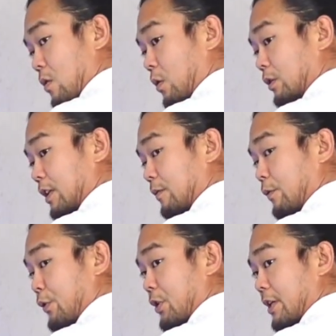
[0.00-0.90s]
hold it
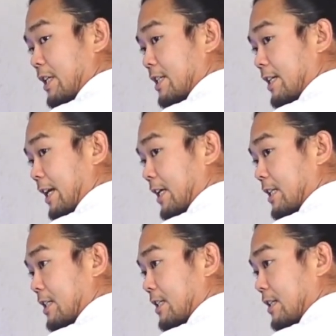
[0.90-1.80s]
for 30
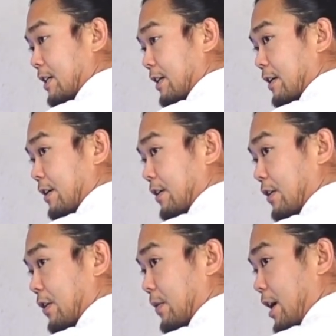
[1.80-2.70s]
seconds.
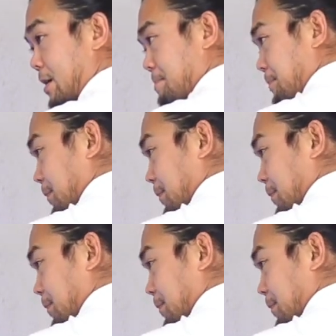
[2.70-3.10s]
Okay?